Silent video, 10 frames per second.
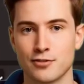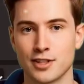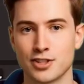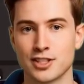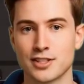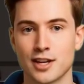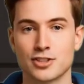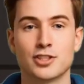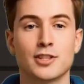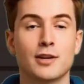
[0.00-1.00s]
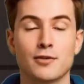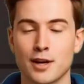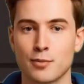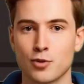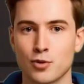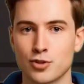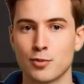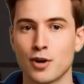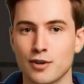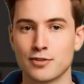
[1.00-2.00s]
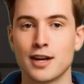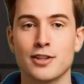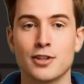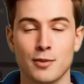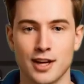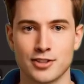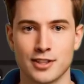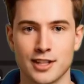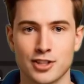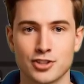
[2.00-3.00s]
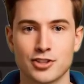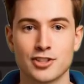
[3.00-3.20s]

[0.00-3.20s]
finishing touches like vapor or spark effects to match the niche's